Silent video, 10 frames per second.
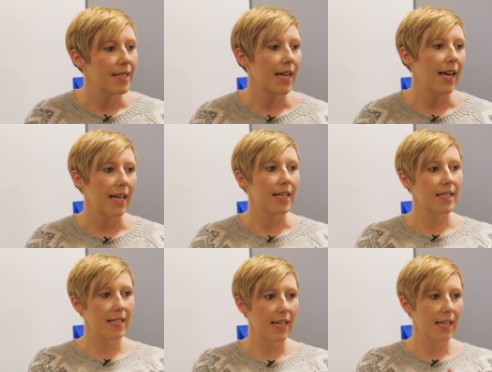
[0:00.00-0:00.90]
say
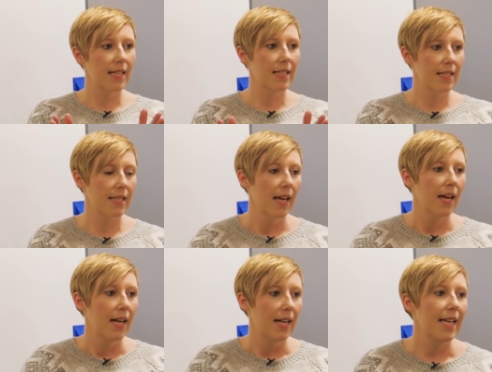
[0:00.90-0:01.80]
6,
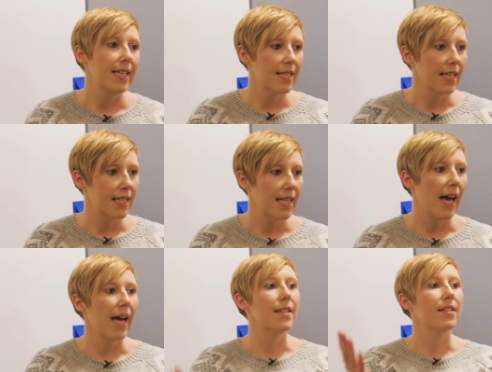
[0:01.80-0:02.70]
Lisa
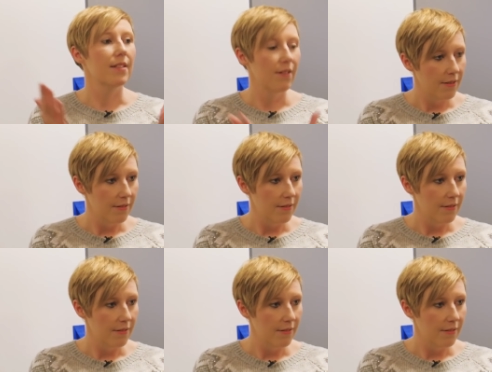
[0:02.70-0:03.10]
says